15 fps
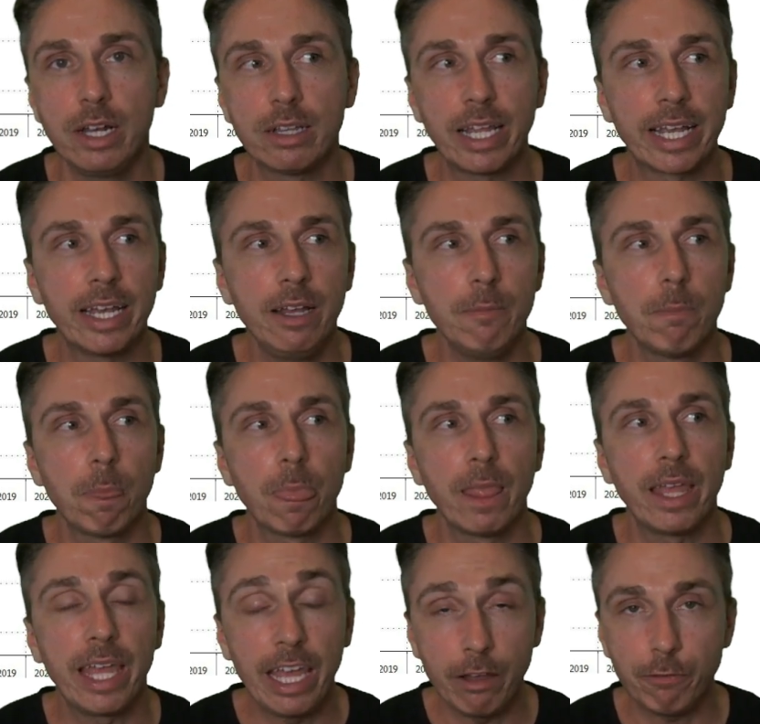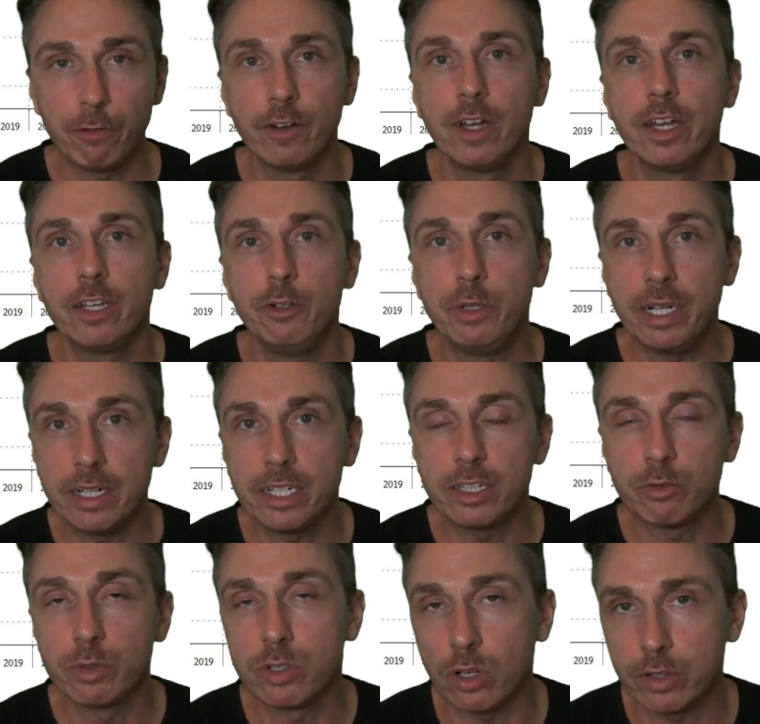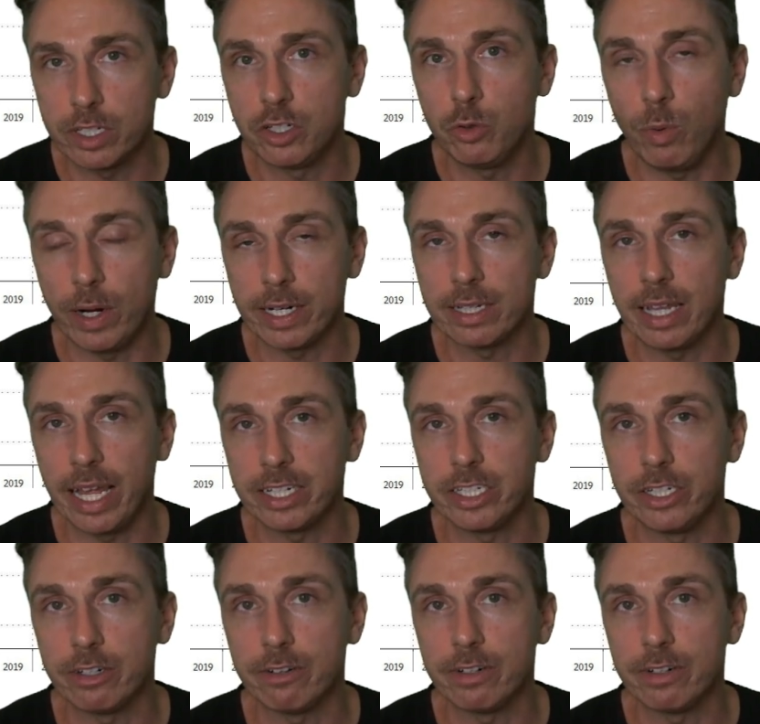Like, if you didn't get the result that you wanted last year,